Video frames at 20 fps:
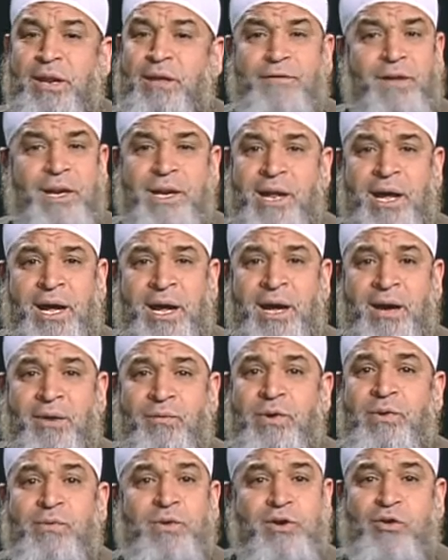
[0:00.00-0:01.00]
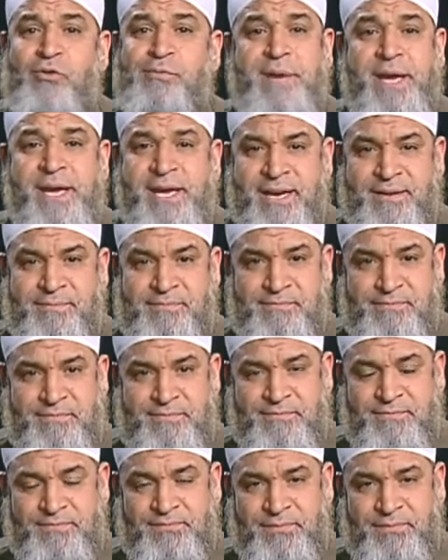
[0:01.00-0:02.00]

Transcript: We love Allah. We want to obey Him.